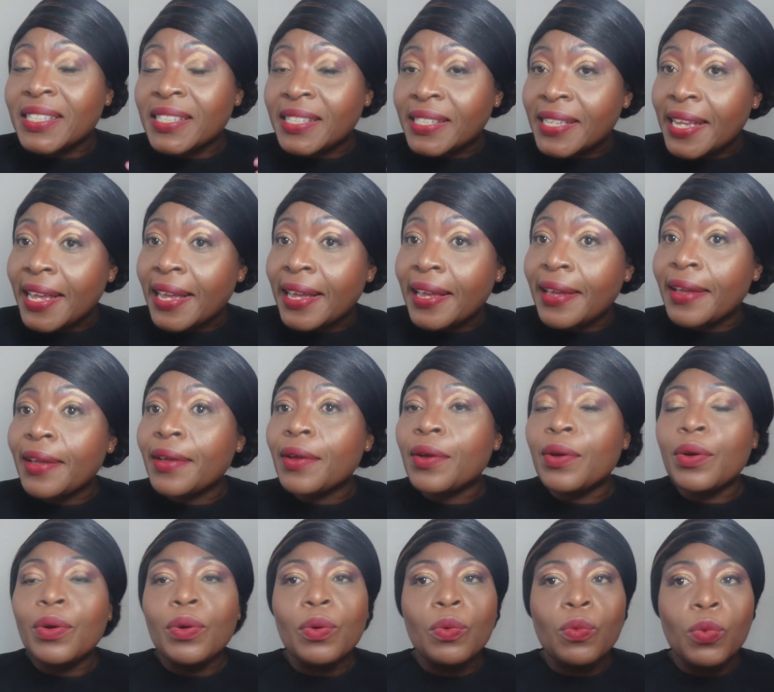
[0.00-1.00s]
C
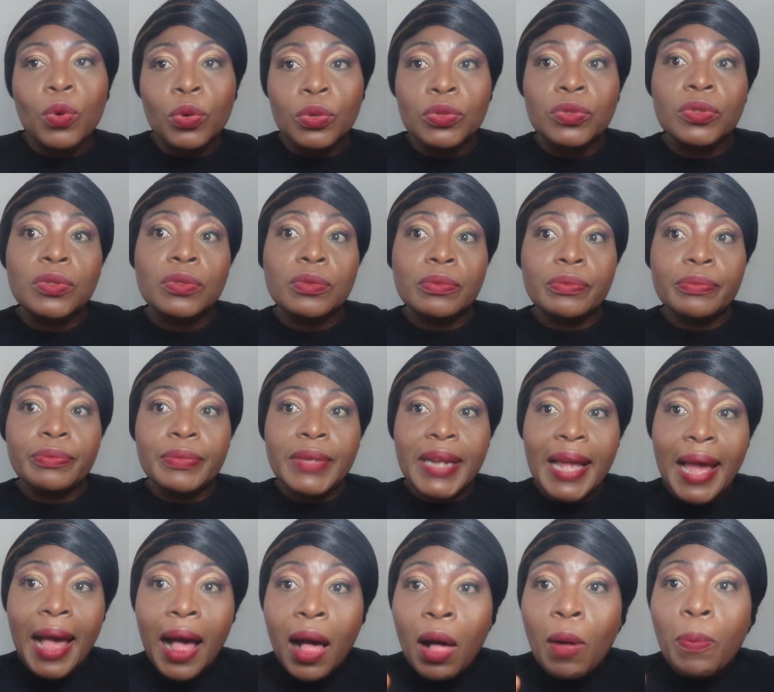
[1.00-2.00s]
would
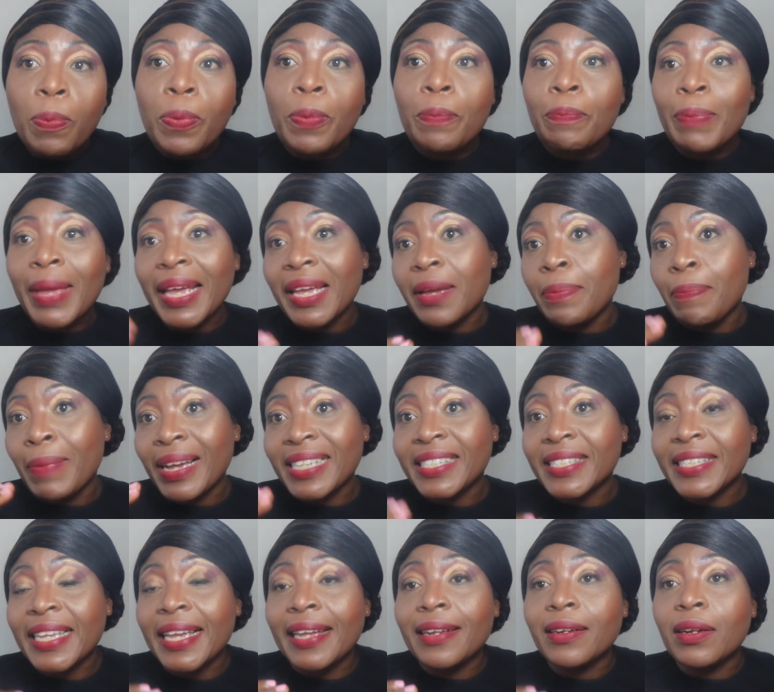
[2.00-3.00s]
help make my
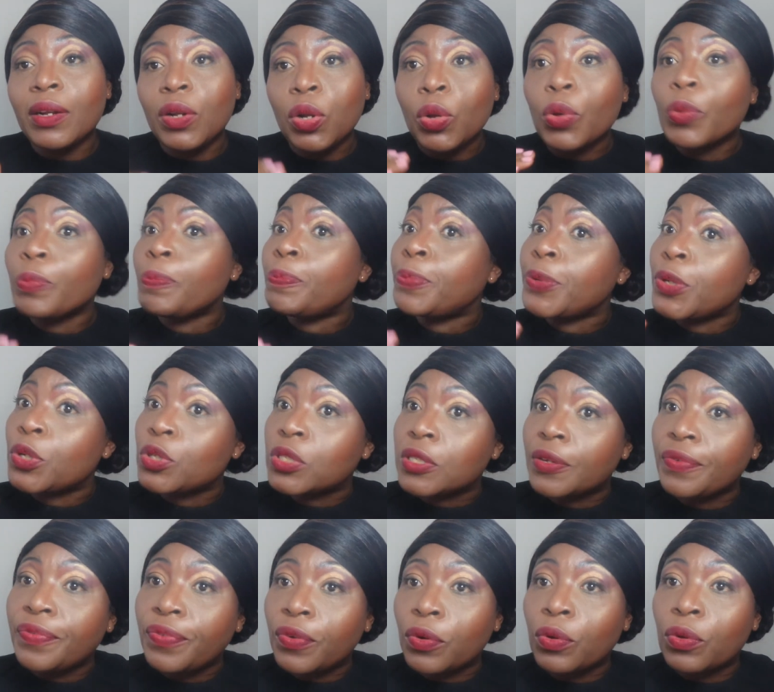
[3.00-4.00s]
skin look
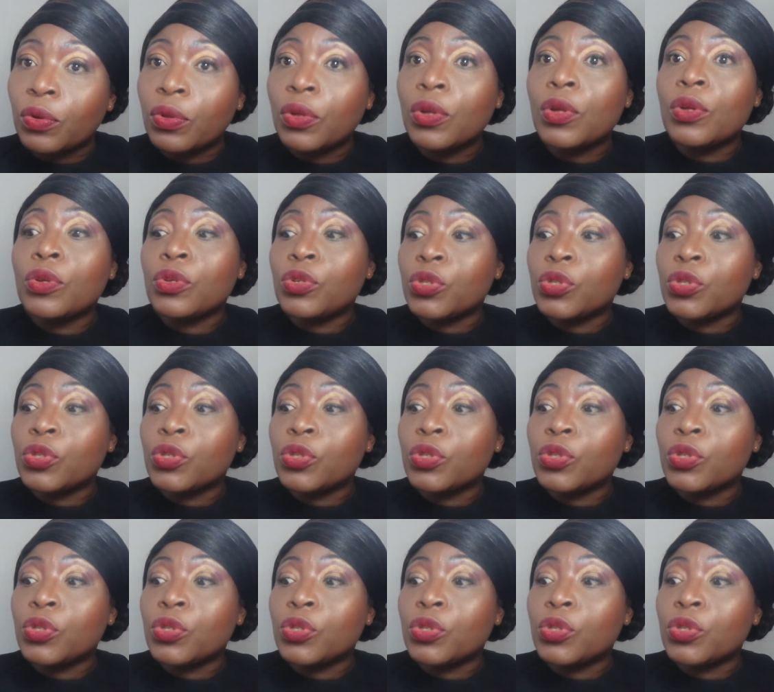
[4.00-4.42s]
beautiful.